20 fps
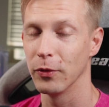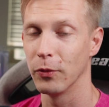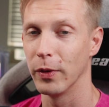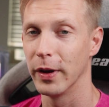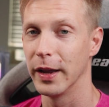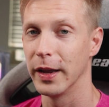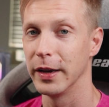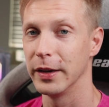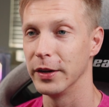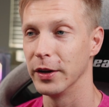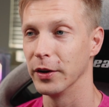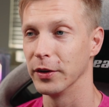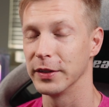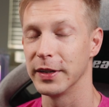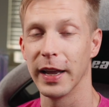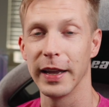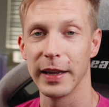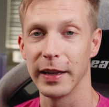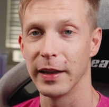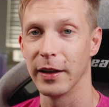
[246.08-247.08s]
when you're
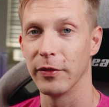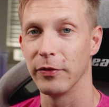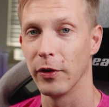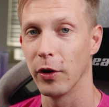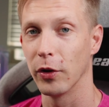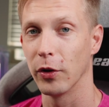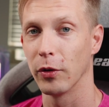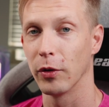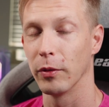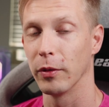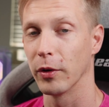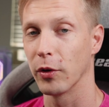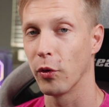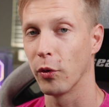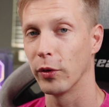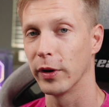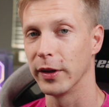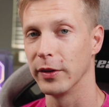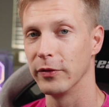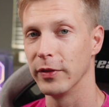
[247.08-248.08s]
taking a photo or
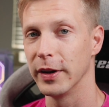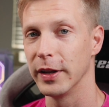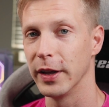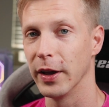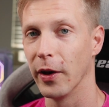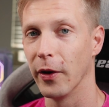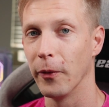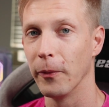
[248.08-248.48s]
recording video.